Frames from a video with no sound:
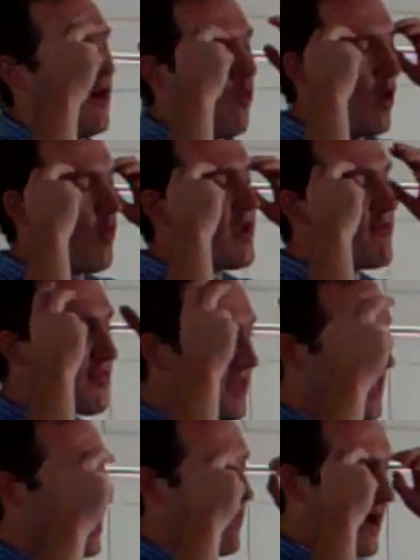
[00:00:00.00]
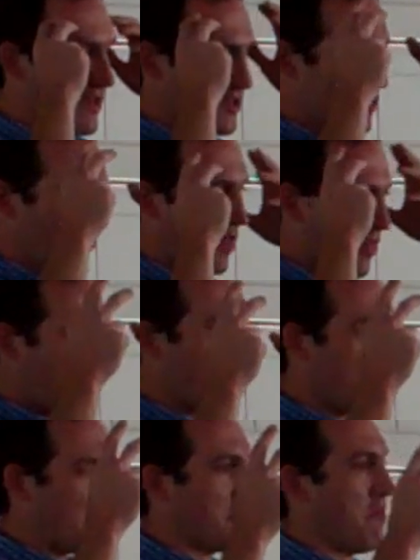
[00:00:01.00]
one way of thinking about it is you want to think
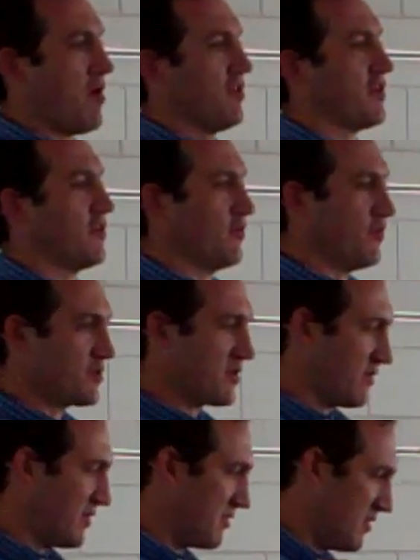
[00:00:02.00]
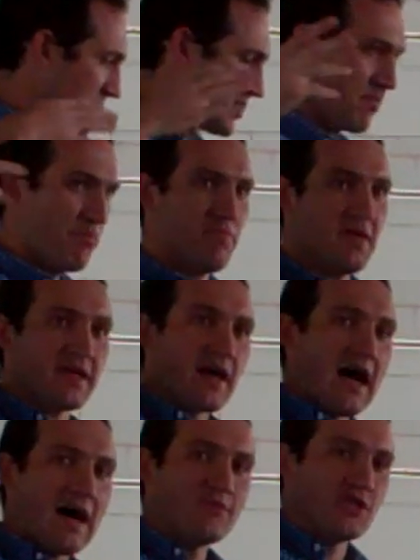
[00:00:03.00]
about the molecules. This big
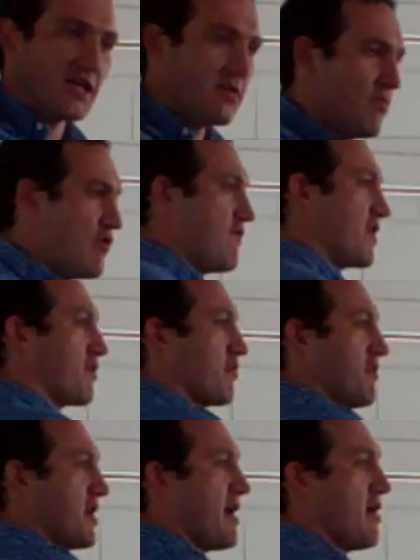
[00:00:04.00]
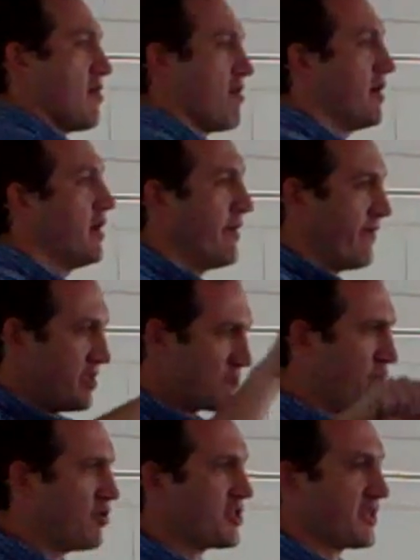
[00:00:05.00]
object moving through the air is
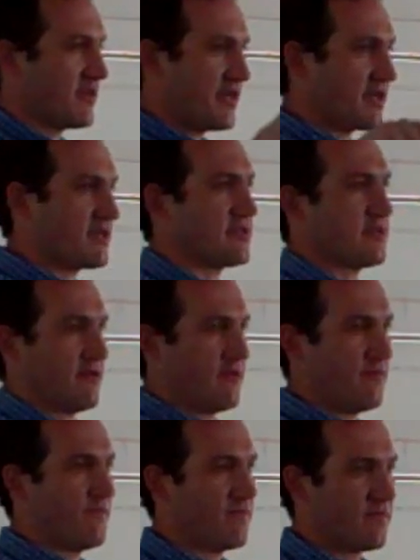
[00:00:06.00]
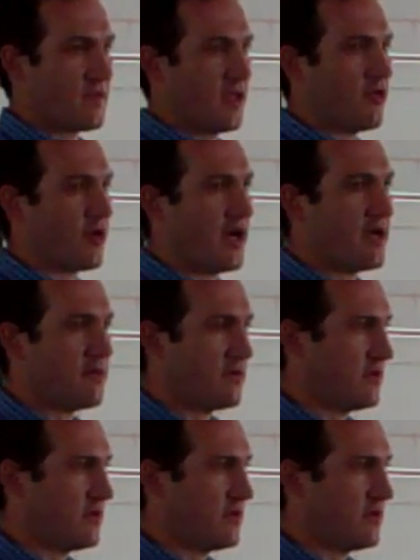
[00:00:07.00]
pushing things. Okay?